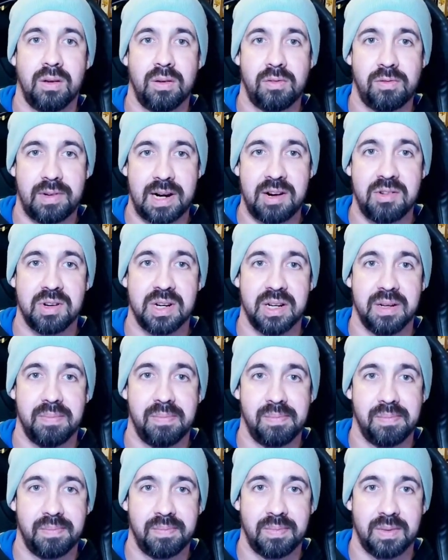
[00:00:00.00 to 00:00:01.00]
Rhalgr.
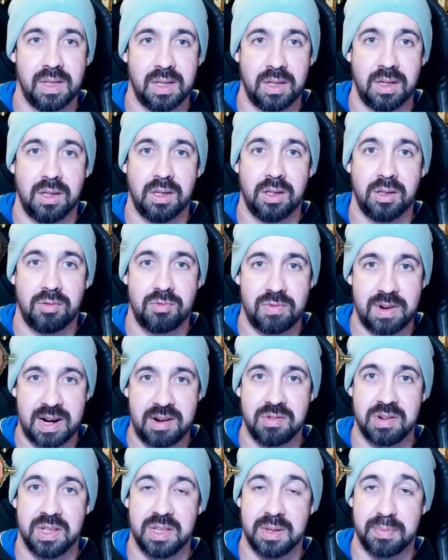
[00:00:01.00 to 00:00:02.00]

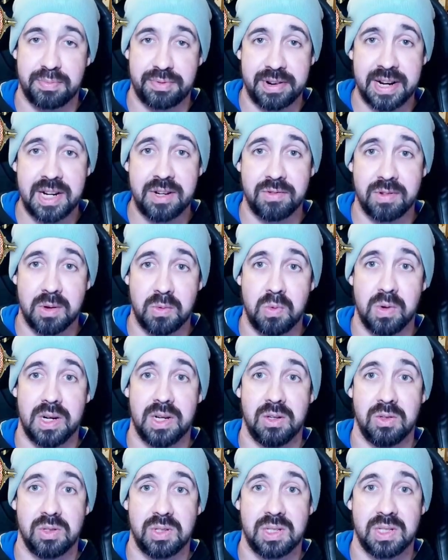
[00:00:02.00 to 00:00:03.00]
Rhalgr, the Breaker of
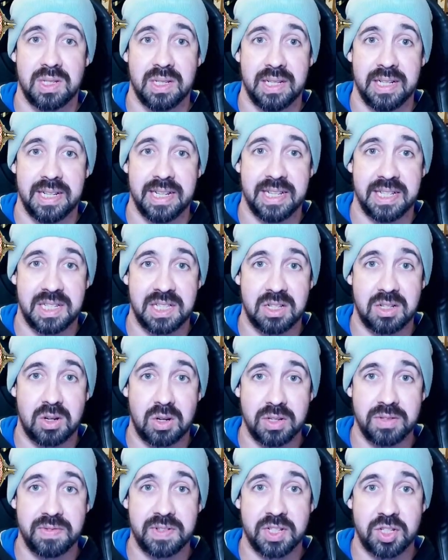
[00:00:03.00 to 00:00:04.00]
Worlds, is the
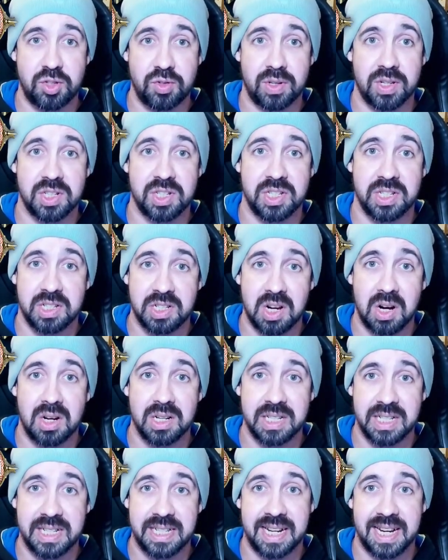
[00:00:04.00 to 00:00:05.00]
god of destruction and
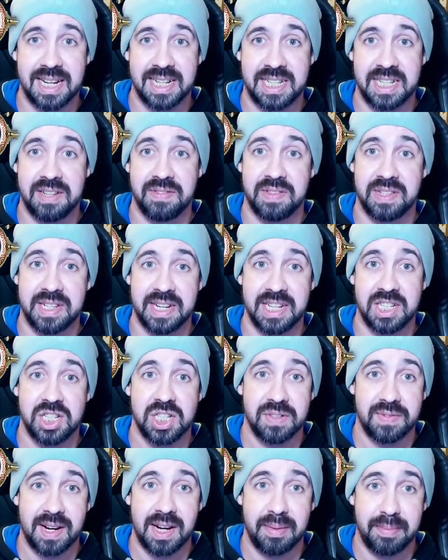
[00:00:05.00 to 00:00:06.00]
guardian deity of the nation
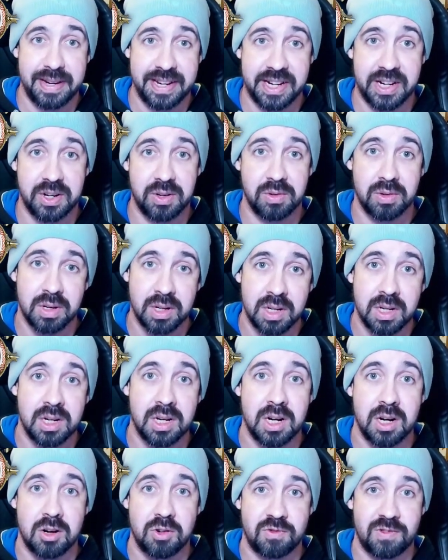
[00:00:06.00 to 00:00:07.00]
of Alamigo.
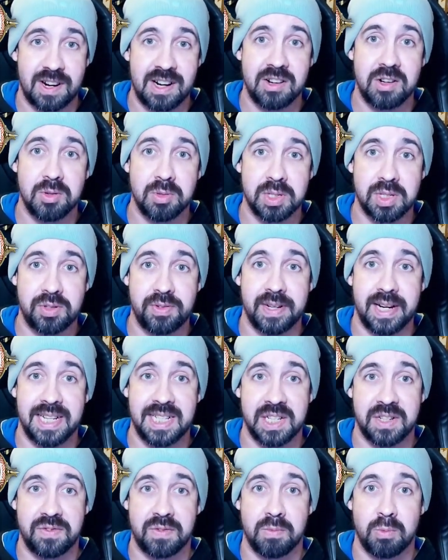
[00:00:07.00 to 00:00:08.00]
Rhalgr was
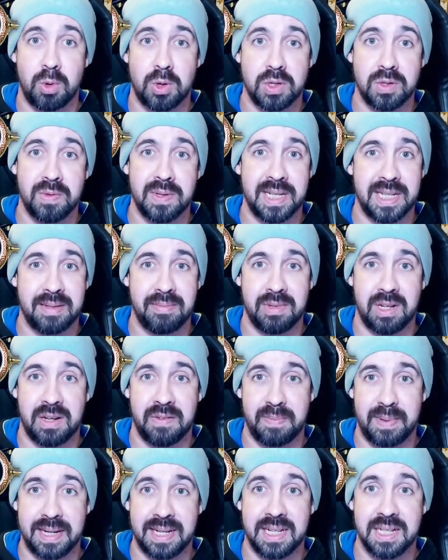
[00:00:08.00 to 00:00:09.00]
created from what would
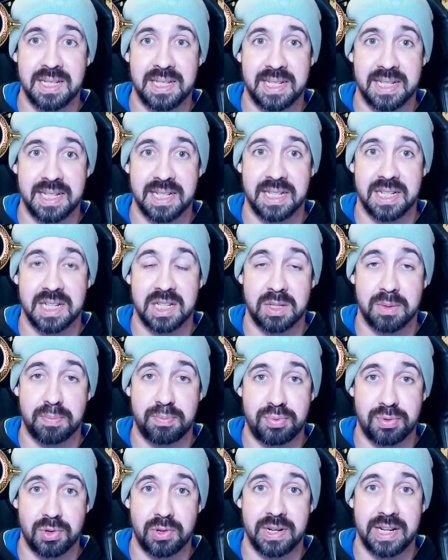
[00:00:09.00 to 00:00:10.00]
have been considered as a
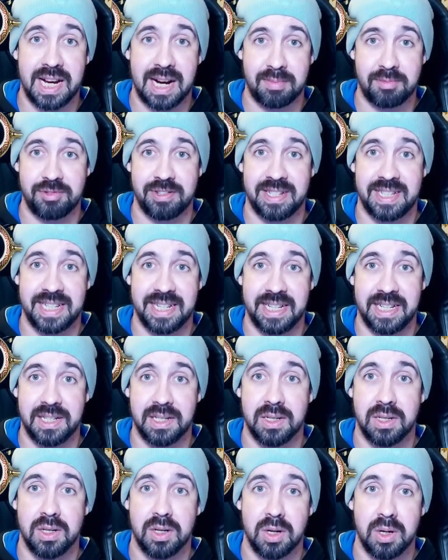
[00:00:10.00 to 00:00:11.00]
brawny Amaratine,
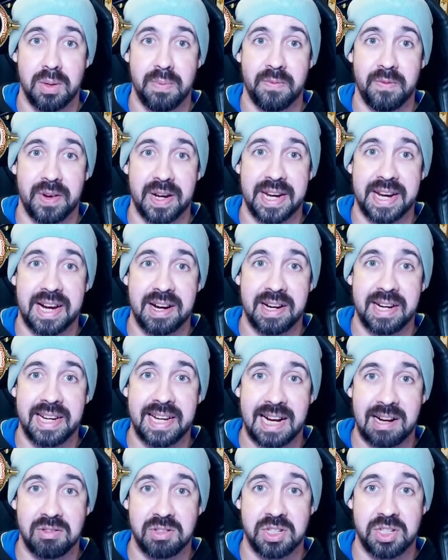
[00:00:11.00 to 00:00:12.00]
whom Banat
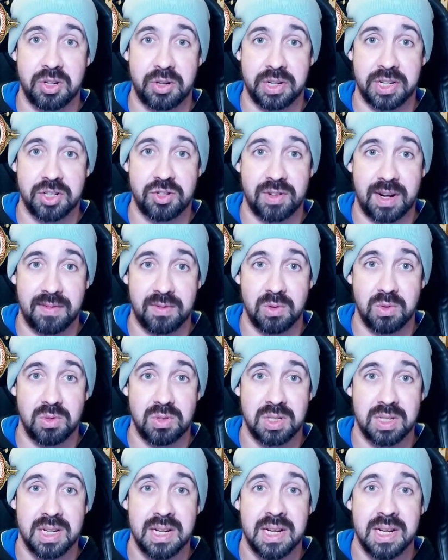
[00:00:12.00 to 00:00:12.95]
encountered on her travels.